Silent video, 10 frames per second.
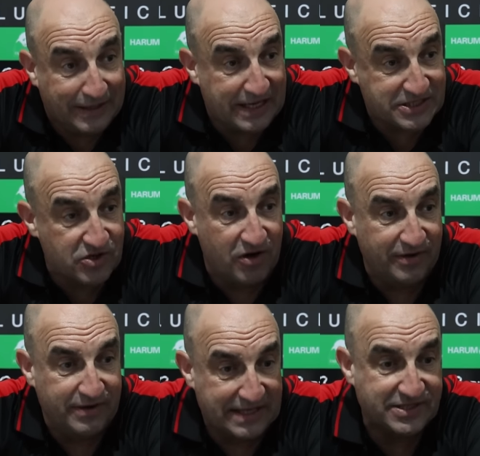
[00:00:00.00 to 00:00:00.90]
that's
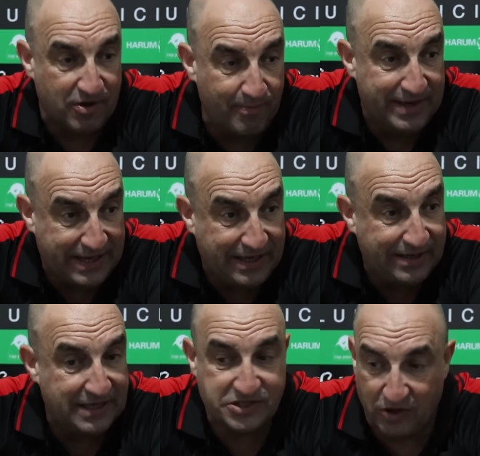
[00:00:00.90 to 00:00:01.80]
on me,
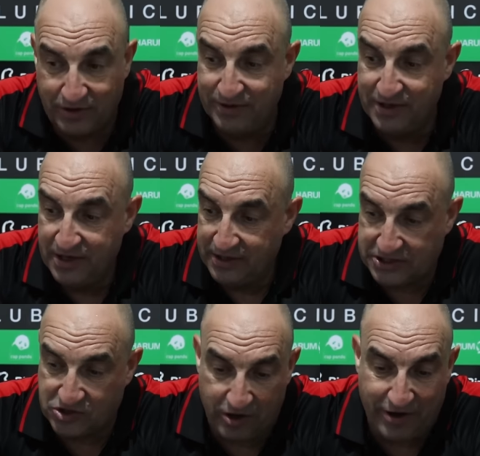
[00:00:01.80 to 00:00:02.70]
that's
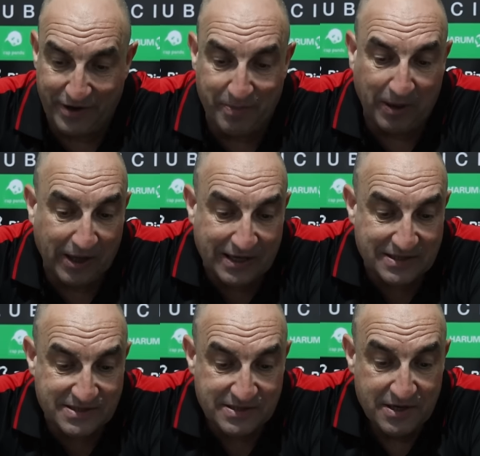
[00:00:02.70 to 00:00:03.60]
not on the
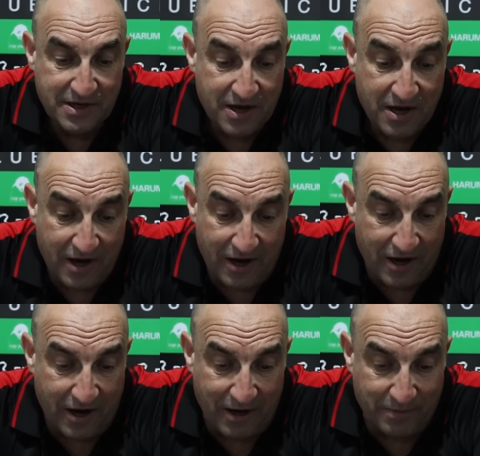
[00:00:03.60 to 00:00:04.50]
players.
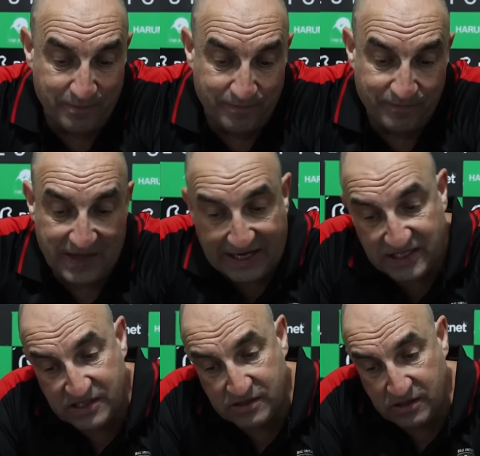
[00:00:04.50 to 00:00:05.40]

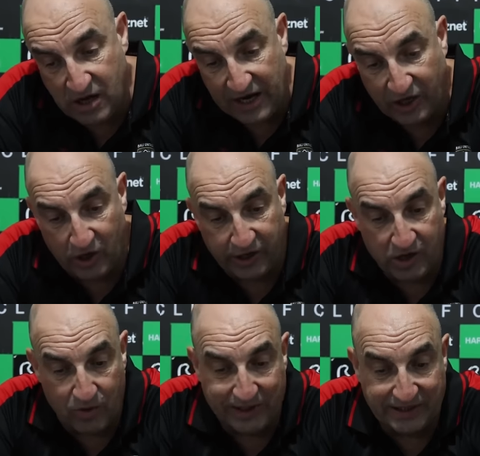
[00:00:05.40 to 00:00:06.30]
X kind of got it
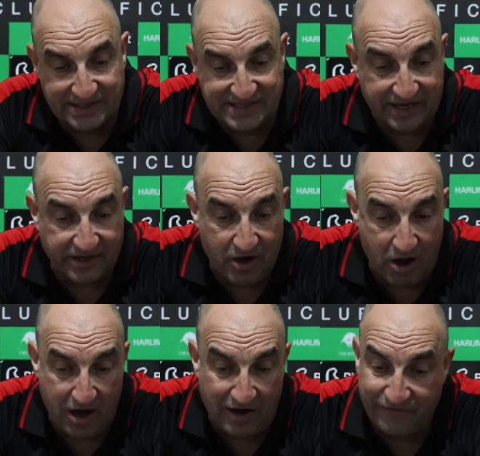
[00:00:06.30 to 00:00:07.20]
going in the second
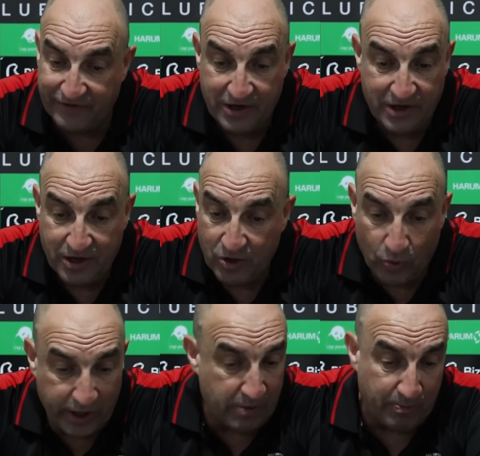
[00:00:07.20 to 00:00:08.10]
half.
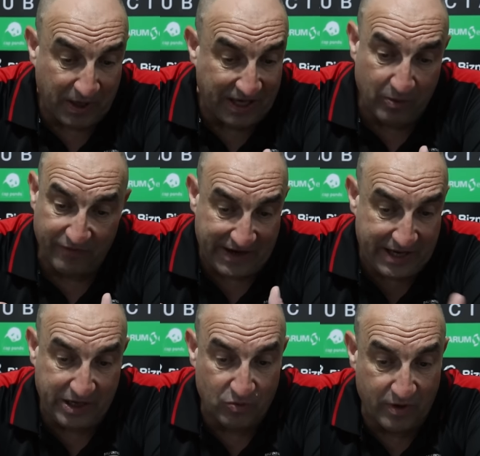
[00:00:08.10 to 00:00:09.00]
We didn't play with
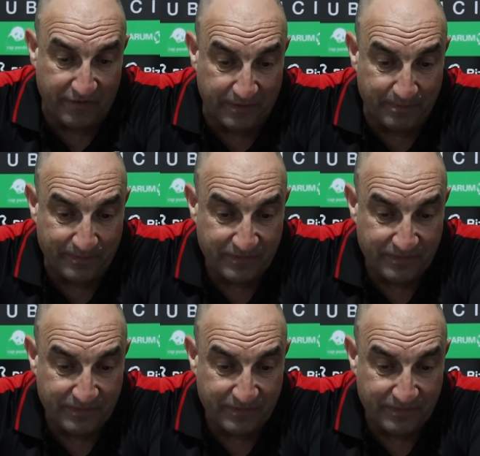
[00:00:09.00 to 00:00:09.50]
any rhythm.